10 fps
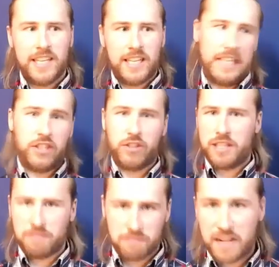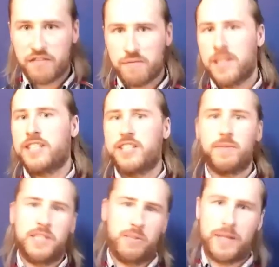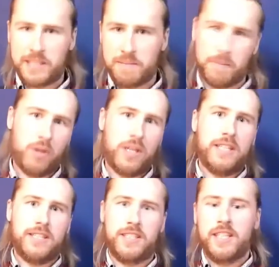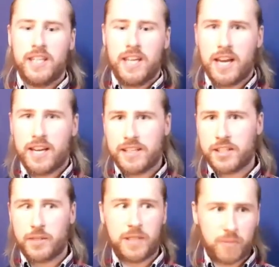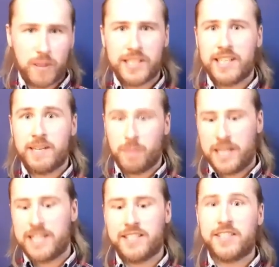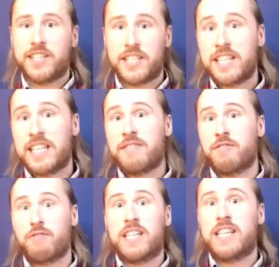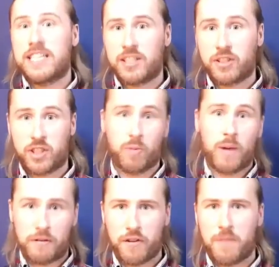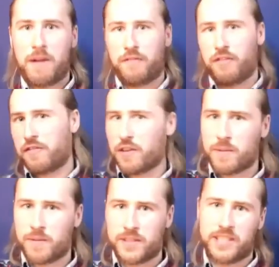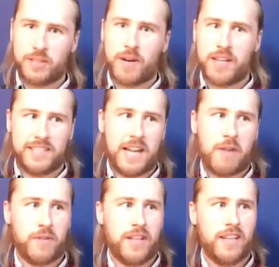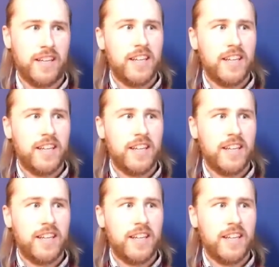Literally in 5 minutes, you'll be sweating buckets, and you'll be sweating in places that you didn't even realize you could sweat from after a few months. It's quite astounding.